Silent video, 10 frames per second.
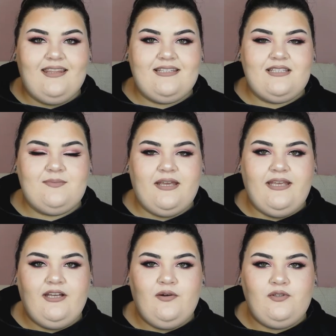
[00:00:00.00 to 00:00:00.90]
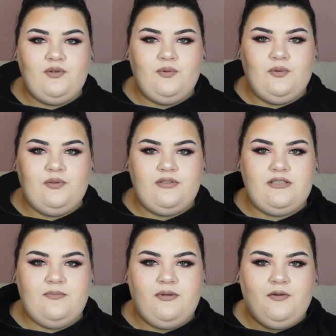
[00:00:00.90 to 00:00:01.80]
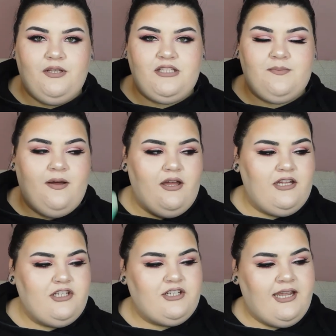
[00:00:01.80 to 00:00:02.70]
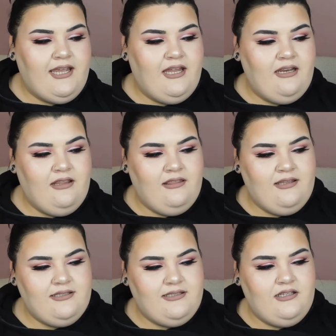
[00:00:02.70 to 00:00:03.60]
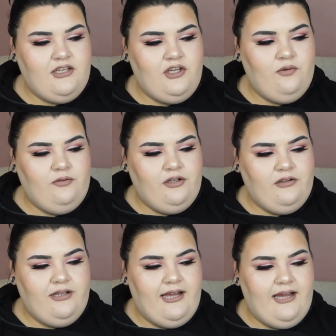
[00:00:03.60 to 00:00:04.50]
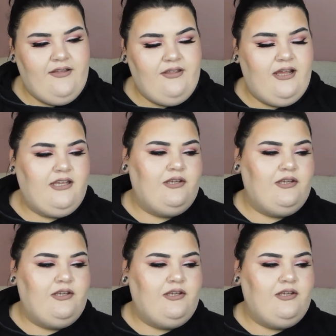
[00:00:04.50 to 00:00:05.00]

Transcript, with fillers: This is my Eco Tools Beauty Sponge and this cute little guy that I